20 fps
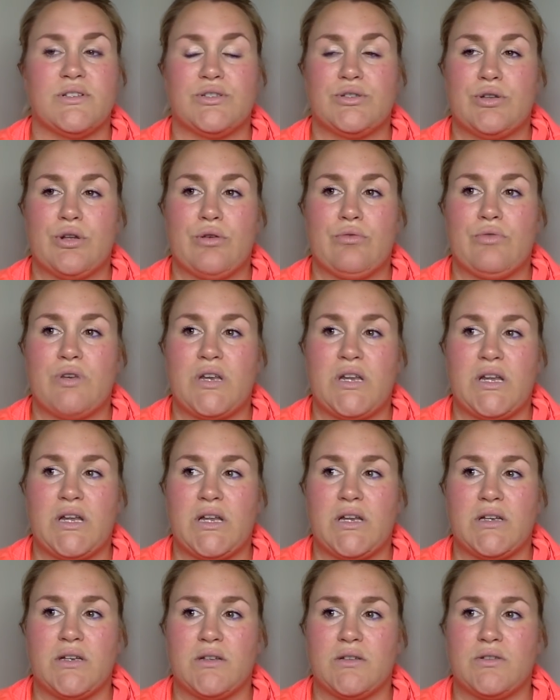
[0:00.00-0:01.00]
no
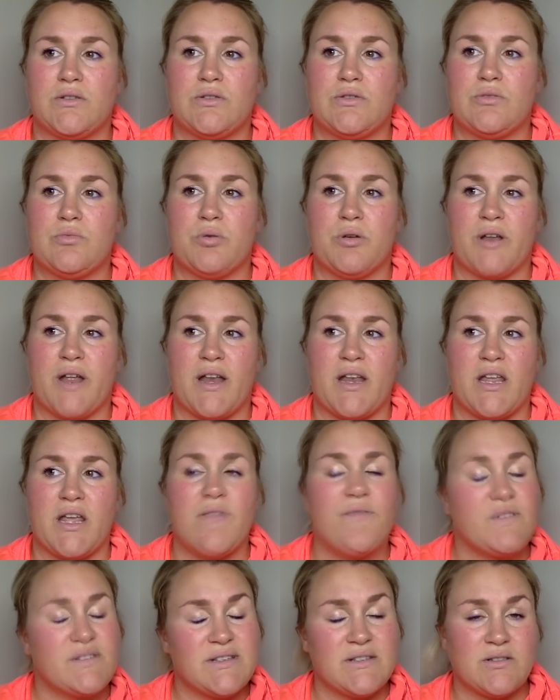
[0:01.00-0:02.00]
need to put any
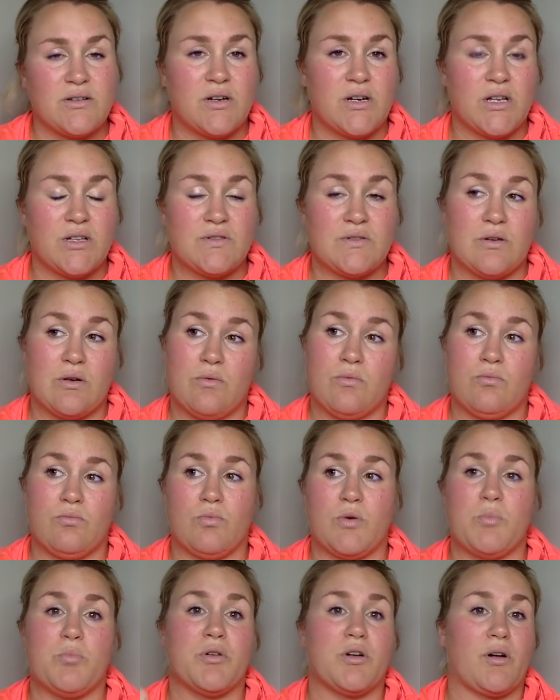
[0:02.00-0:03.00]
emphasis on it, so
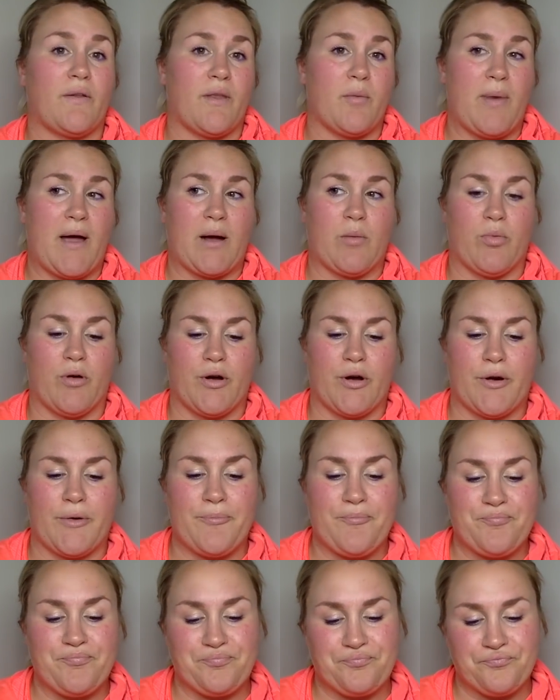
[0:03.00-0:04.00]
we put it on the back burner.
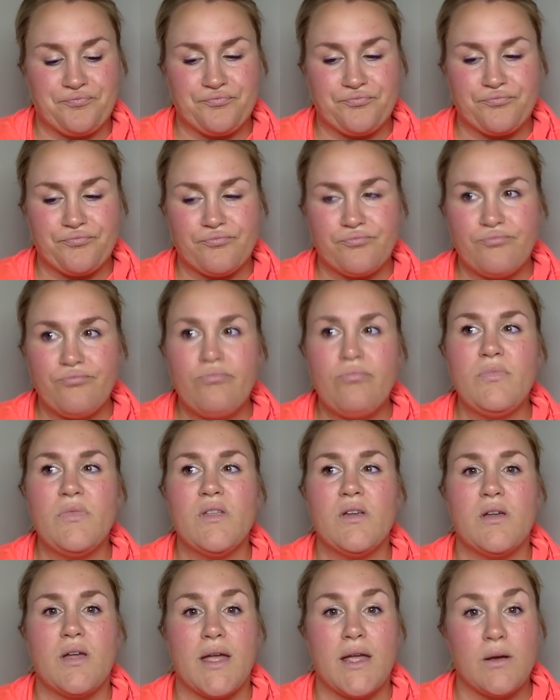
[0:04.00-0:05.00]

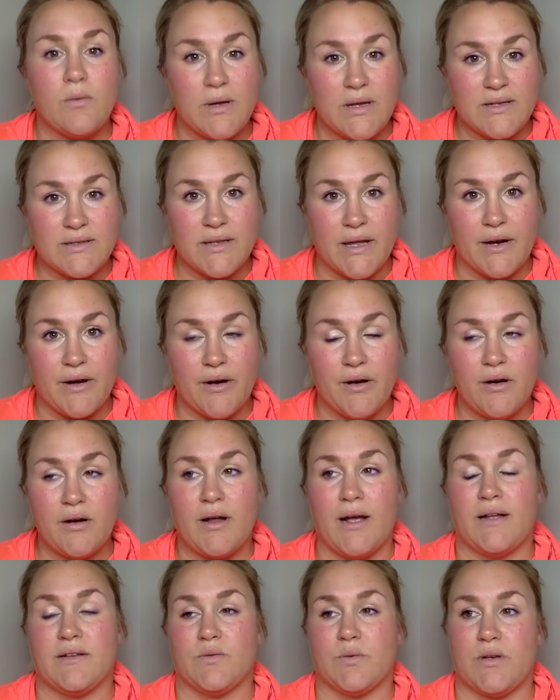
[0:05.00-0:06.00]
8 weeks later,
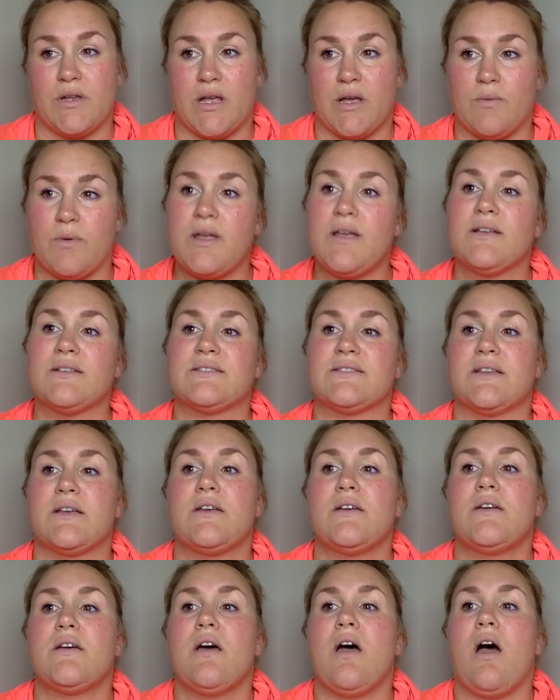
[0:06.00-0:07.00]
at 28 weeks,
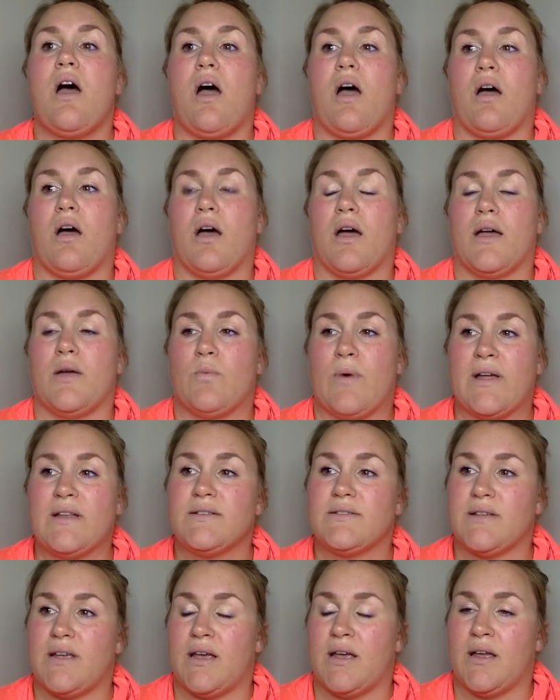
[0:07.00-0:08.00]
I
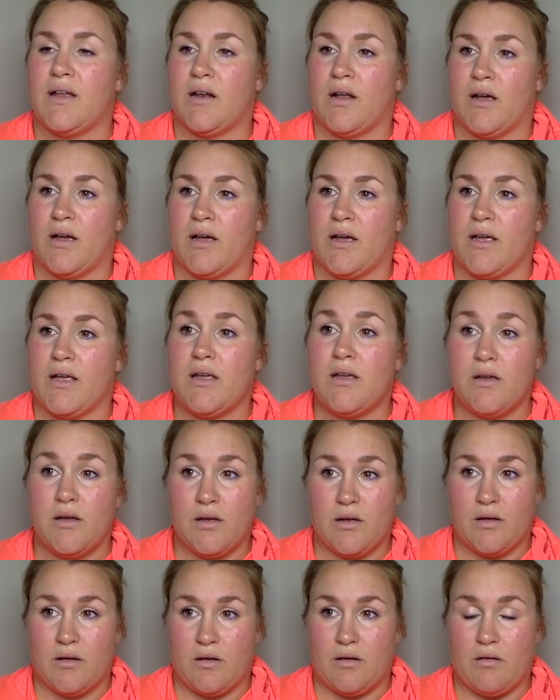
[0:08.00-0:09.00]
went and I
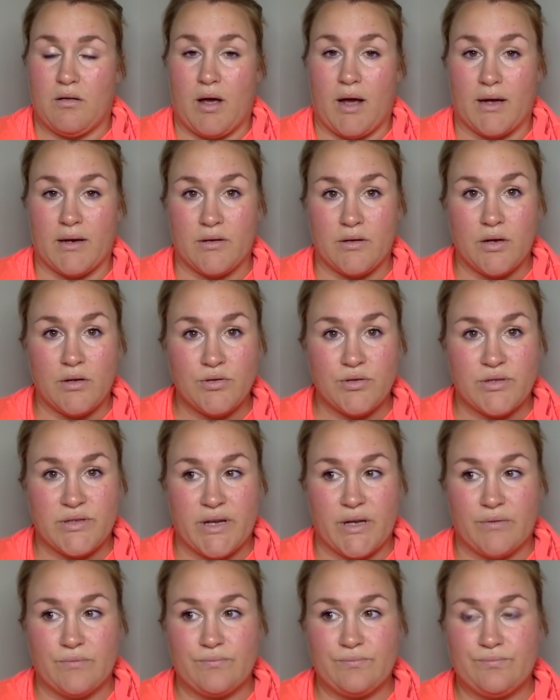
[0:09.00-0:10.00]
had an
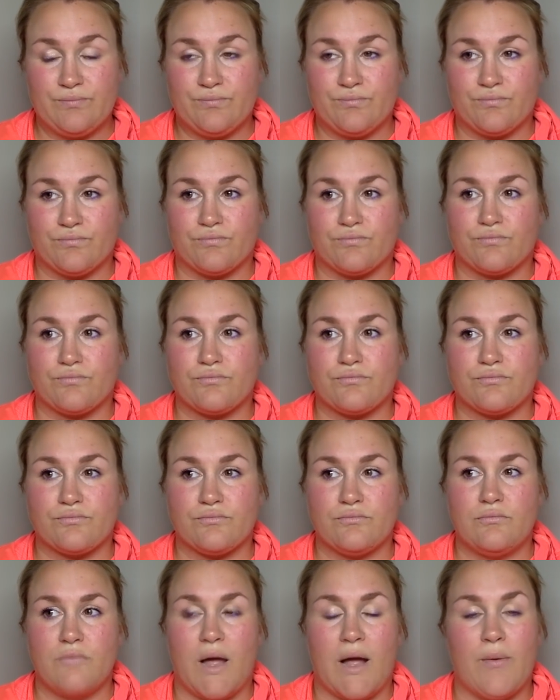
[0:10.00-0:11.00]
ultrasound.
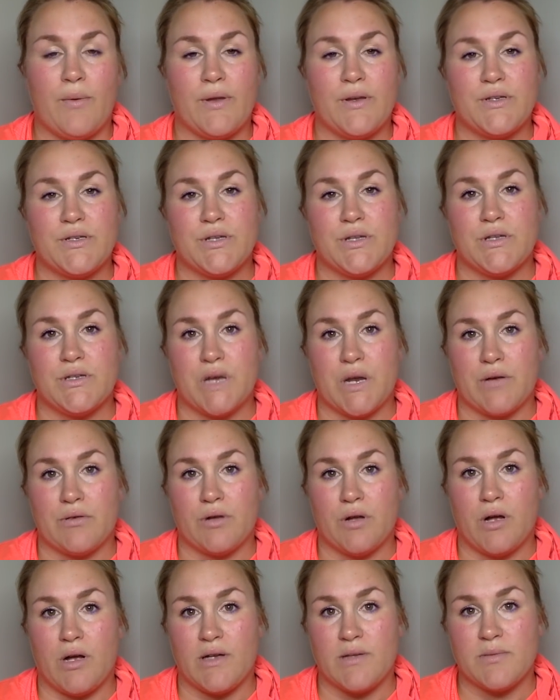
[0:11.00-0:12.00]
I went to the
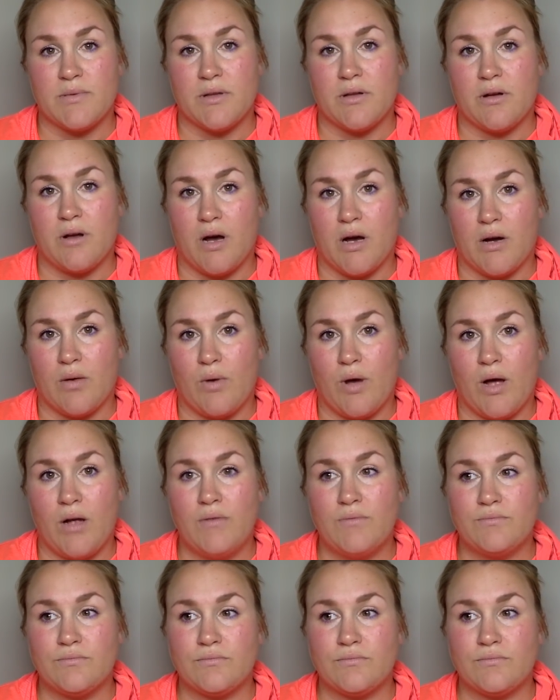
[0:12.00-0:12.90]
General Hospital in Ottawa,